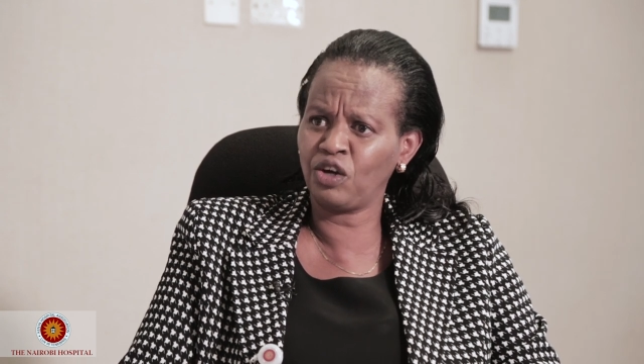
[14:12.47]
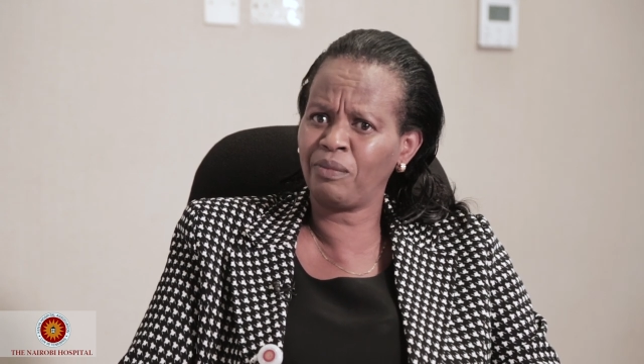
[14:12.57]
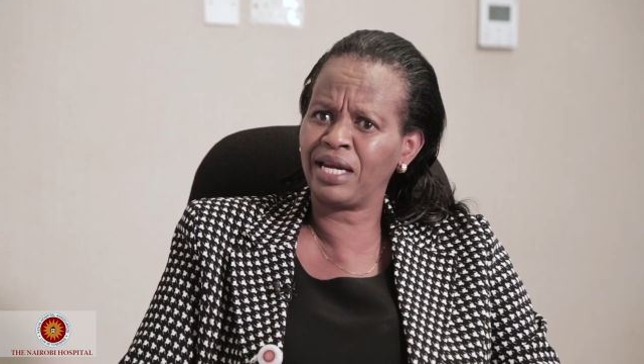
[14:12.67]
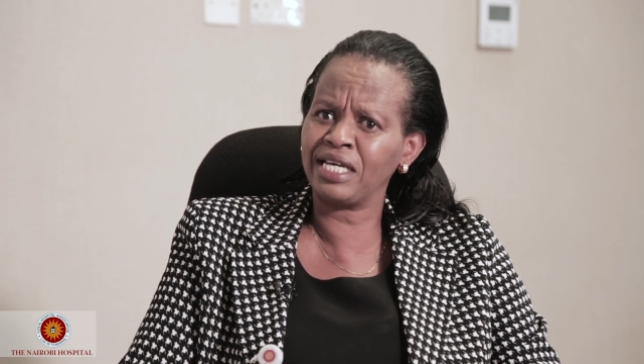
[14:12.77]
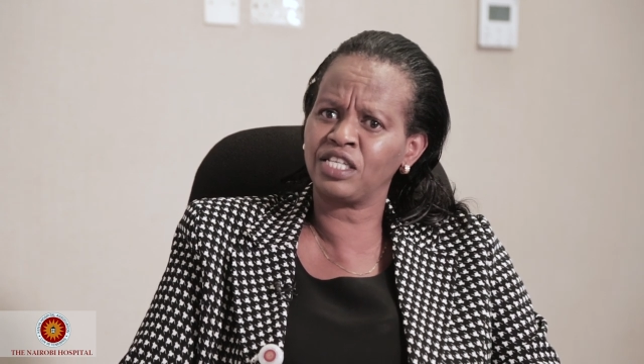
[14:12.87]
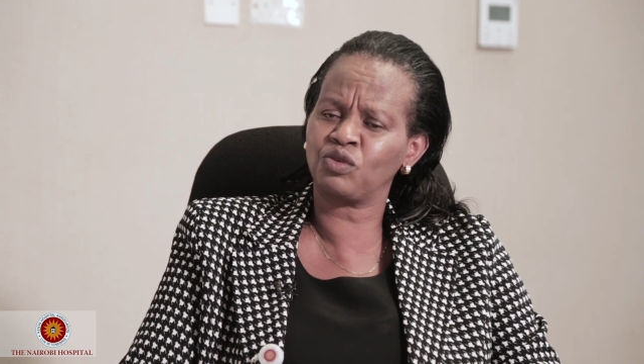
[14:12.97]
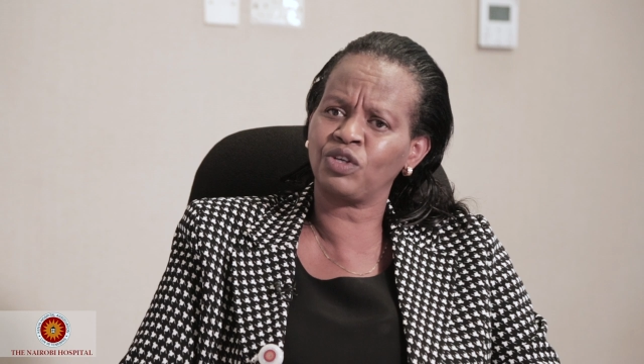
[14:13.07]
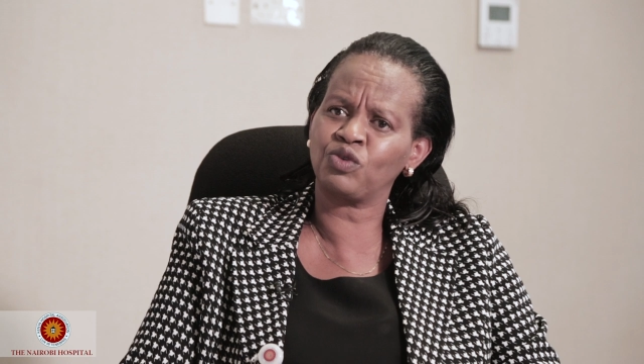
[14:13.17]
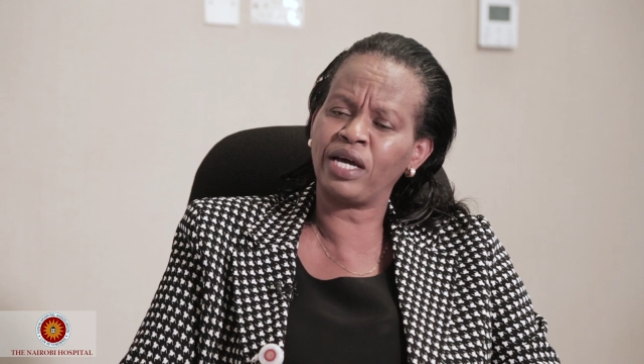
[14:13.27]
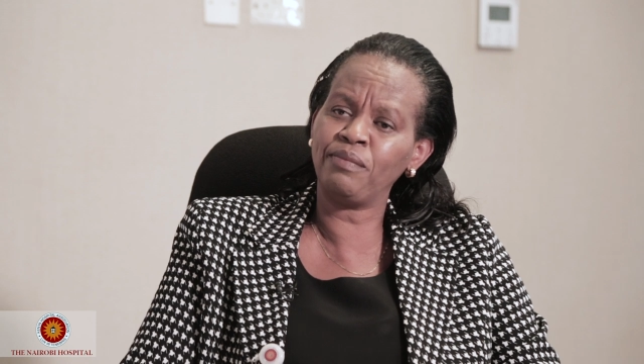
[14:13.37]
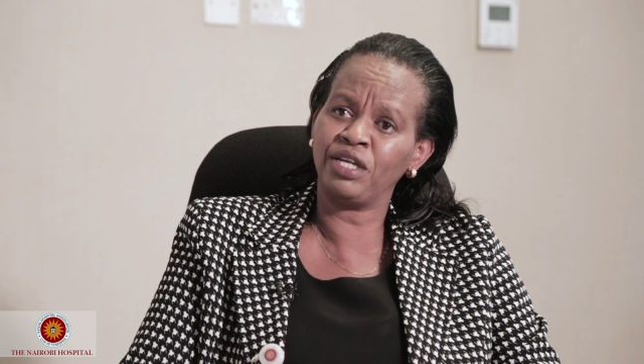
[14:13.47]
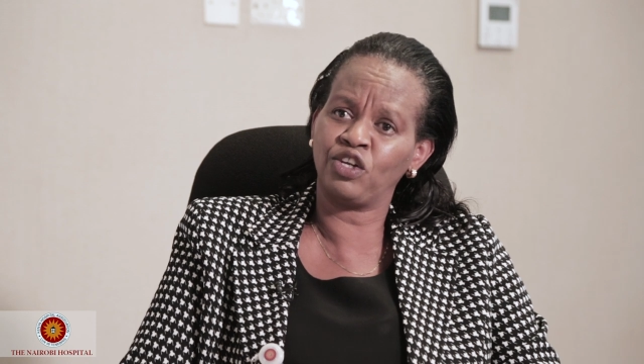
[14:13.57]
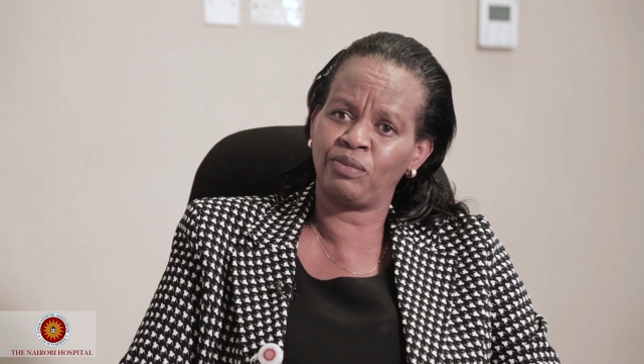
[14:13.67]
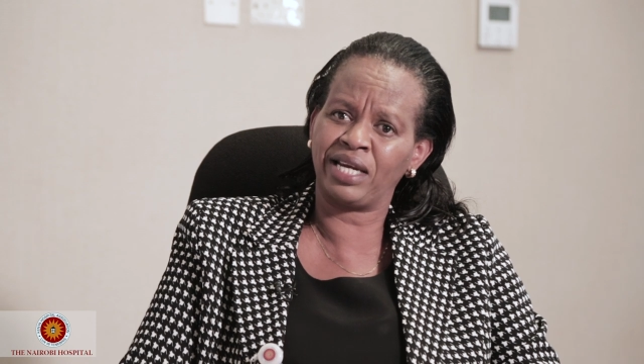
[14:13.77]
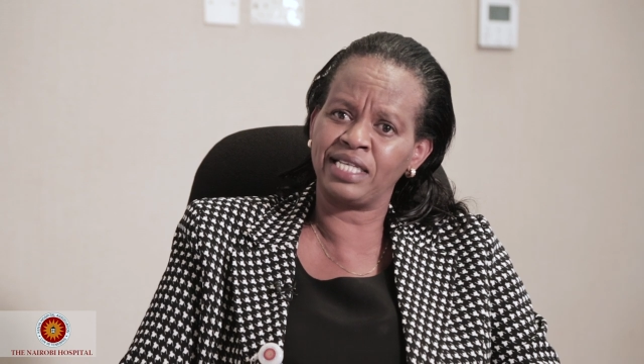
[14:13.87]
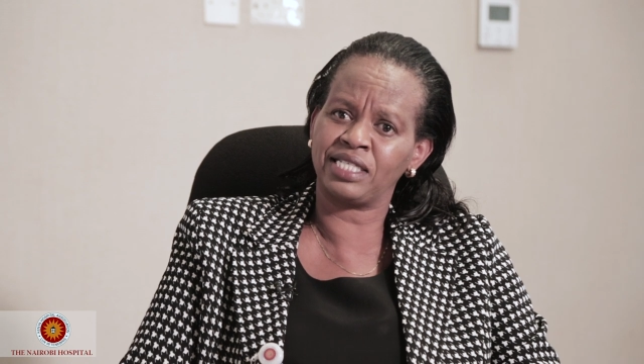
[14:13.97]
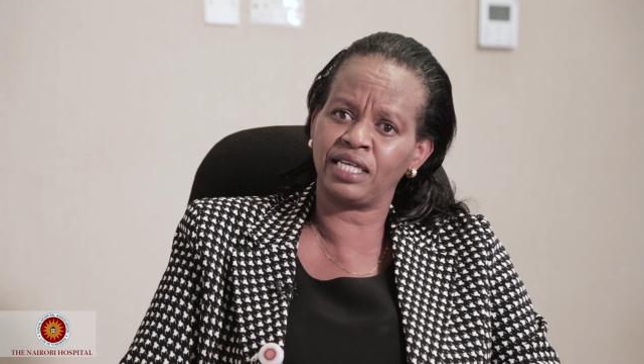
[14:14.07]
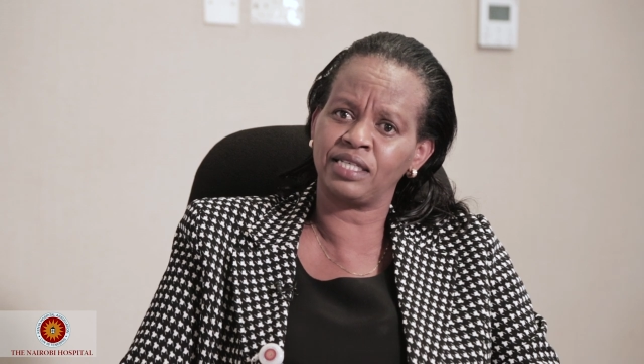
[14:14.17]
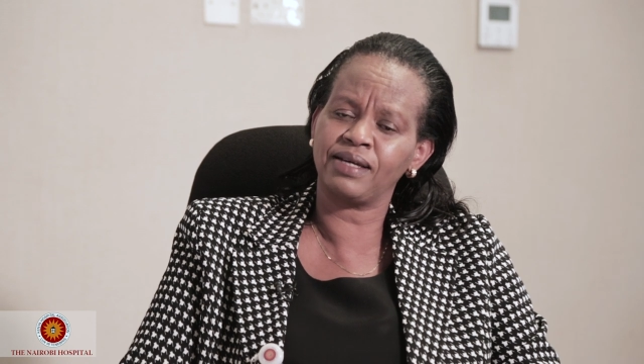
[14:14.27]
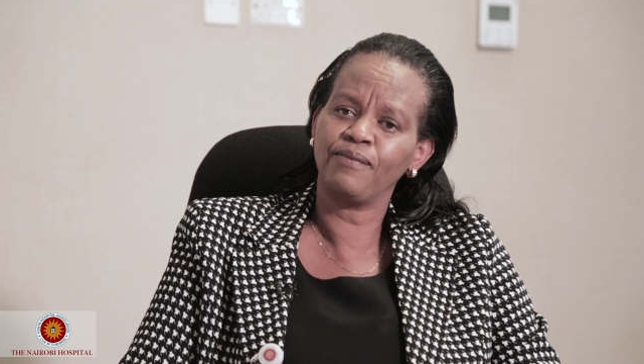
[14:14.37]
Normalize it, what do I mean
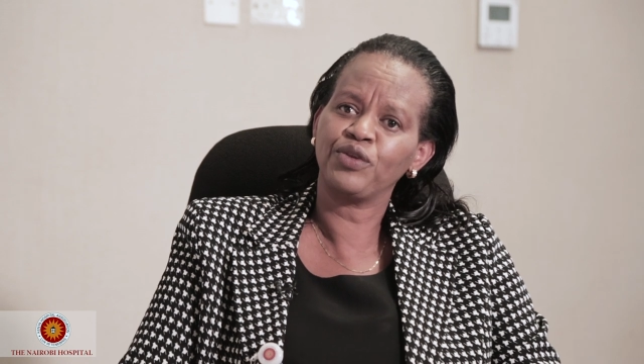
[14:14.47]
normalizing it?